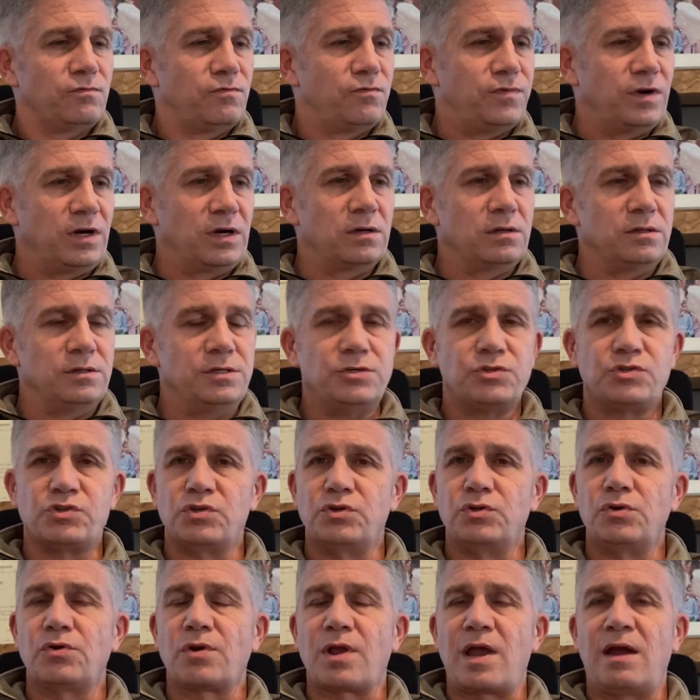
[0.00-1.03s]
fairly
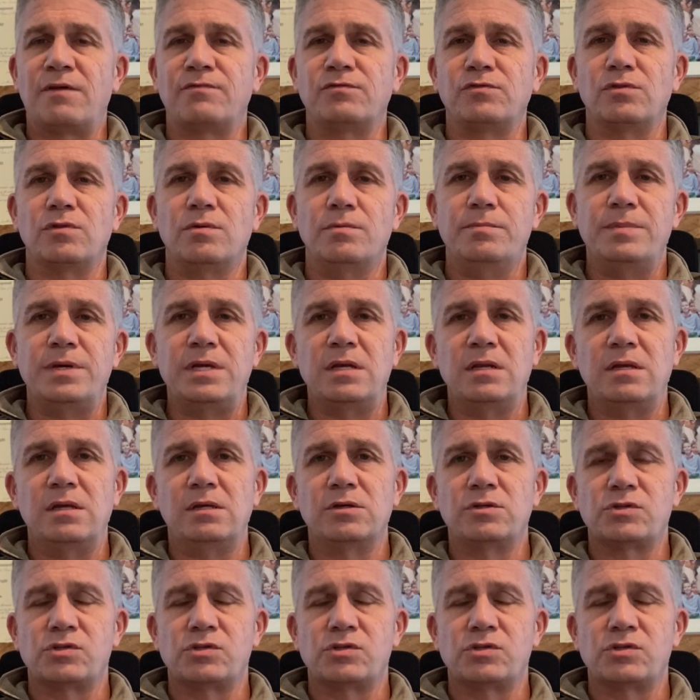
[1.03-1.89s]
soon after the meeting,